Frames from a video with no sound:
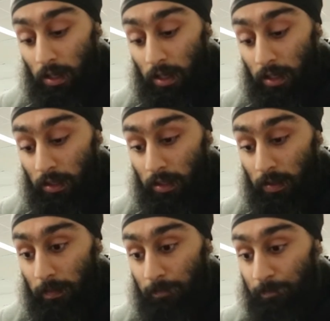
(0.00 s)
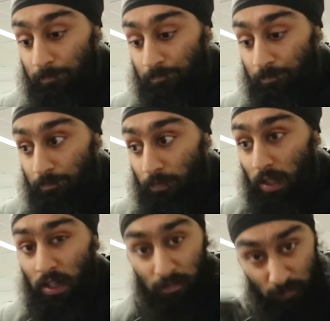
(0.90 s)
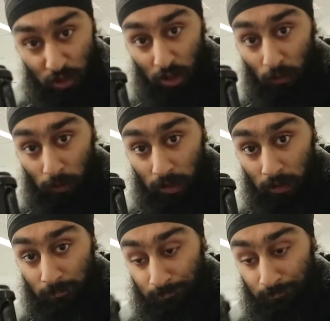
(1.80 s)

and yeah start with it